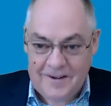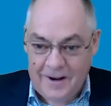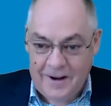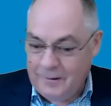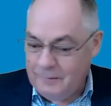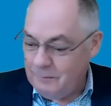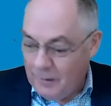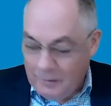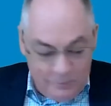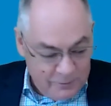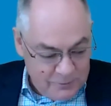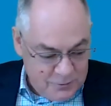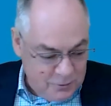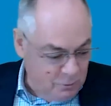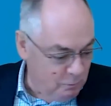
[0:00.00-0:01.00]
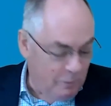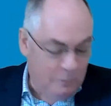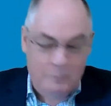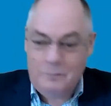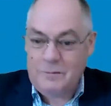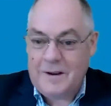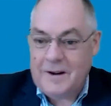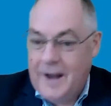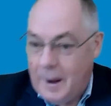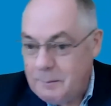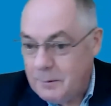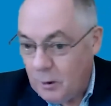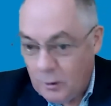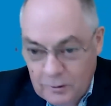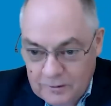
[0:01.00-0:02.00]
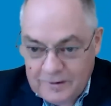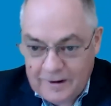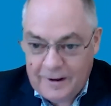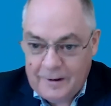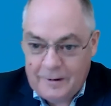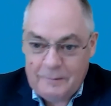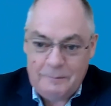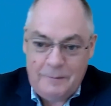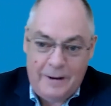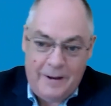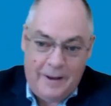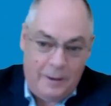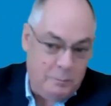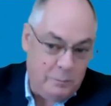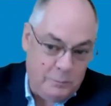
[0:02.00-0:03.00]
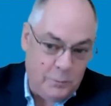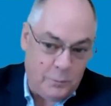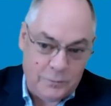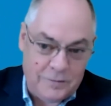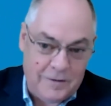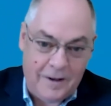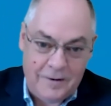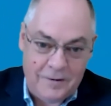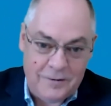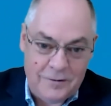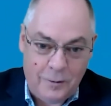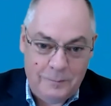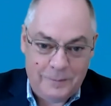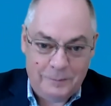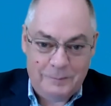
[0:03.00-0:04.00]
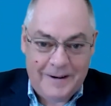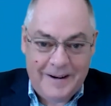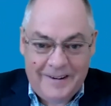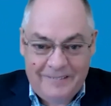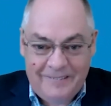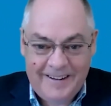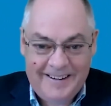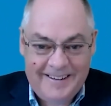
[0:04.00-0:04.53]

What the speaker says: I'm not sure what can happen on April Fool's Day to top it. But anyway.